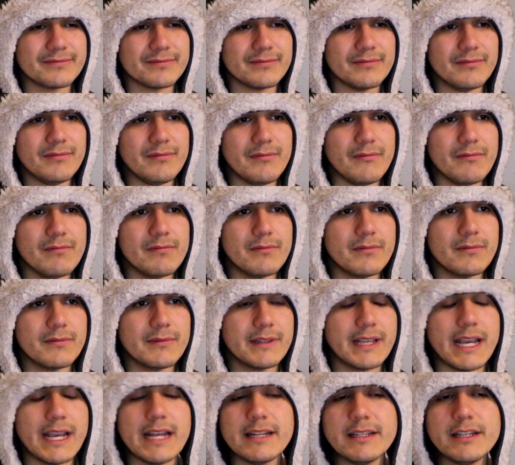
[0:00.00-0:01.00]
Go enjoy your.
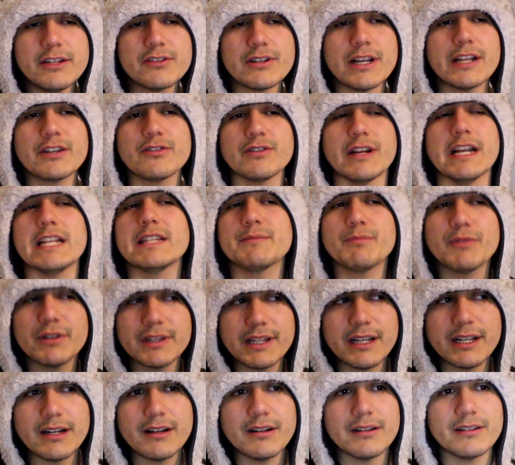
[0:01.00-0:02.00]
Can I actually try transport
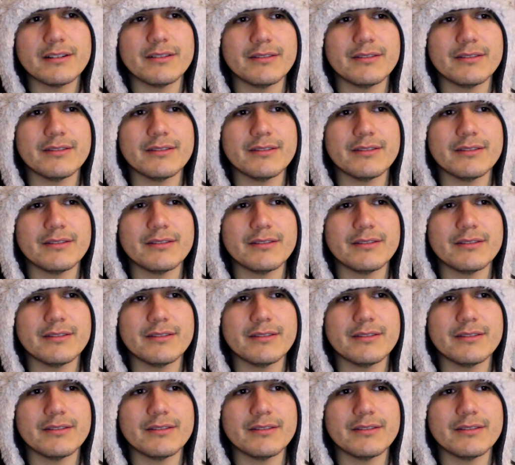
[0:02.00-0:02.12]
there?